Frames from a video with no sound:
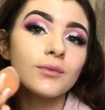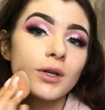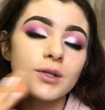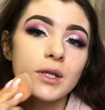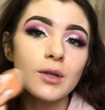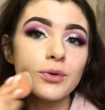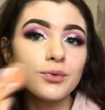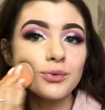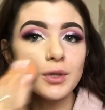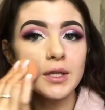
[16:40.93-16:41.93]
I think that looks
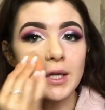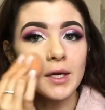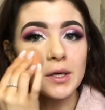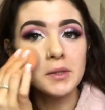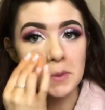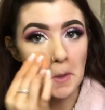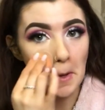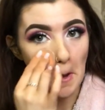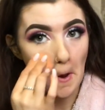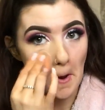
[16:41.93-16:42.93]
really nice.
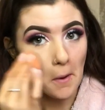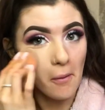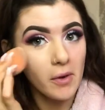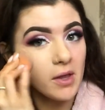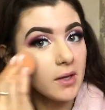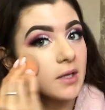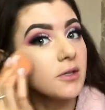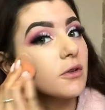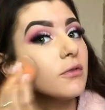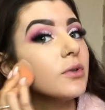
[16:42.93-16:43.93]
Really nice
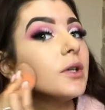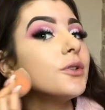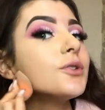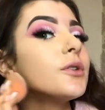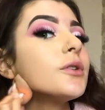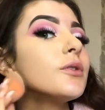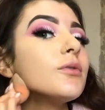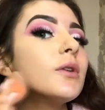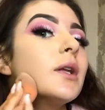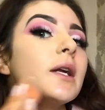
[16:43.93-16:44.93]
coverage,
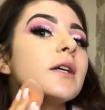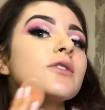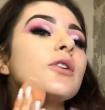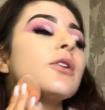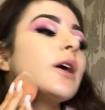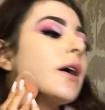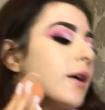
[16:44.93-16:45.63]
really nice colour.